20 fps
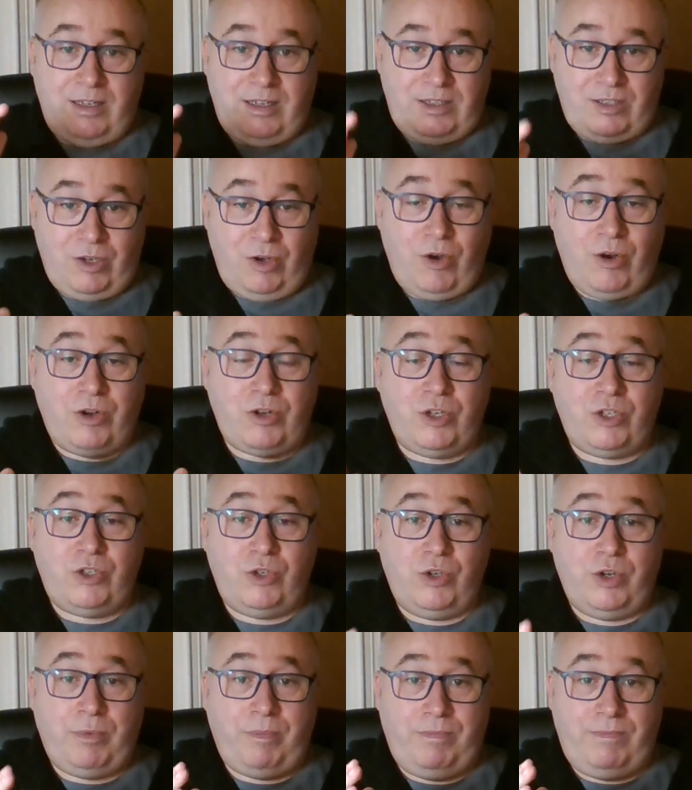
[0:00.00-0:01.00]
Talk
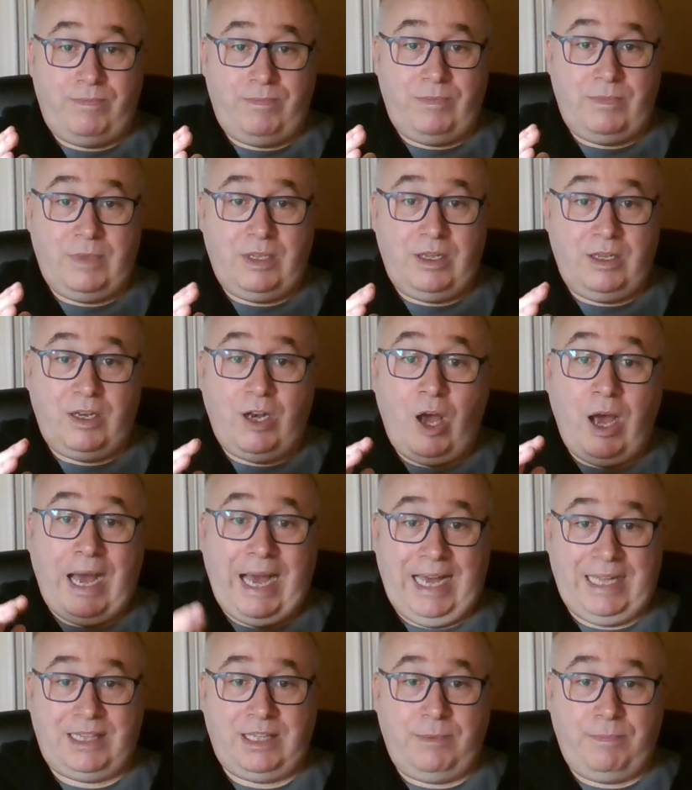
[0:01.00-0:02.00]
to them, not
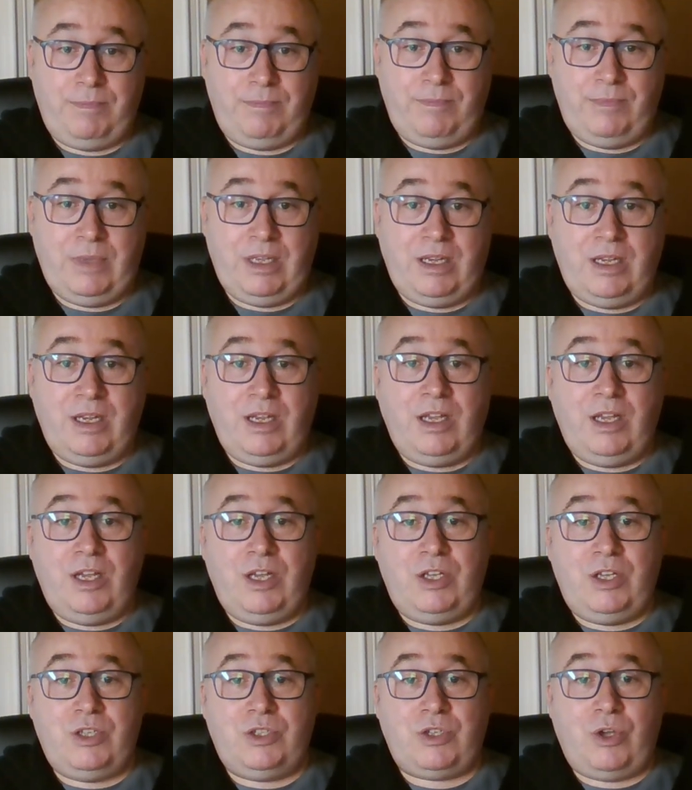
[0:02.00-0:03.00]
at them.
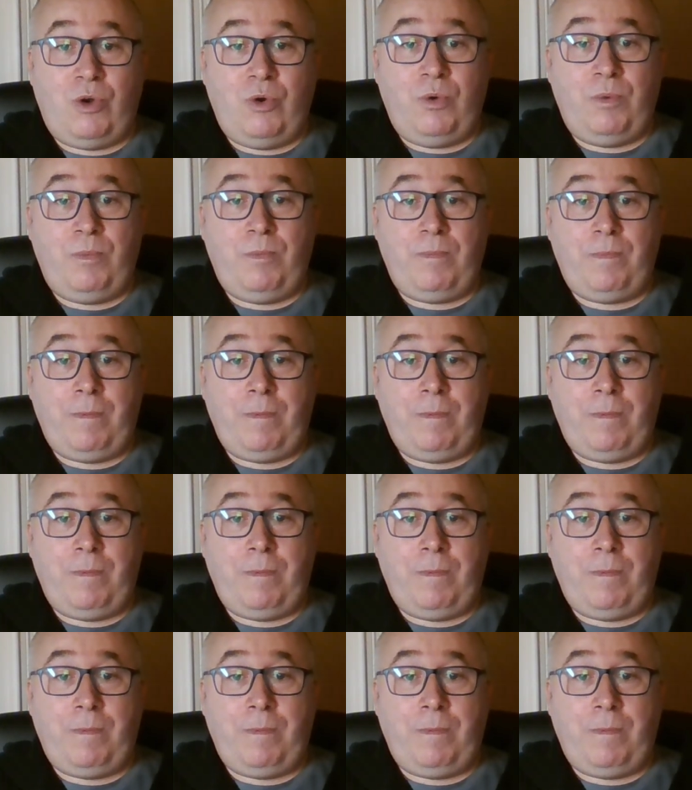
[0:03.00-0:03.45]
So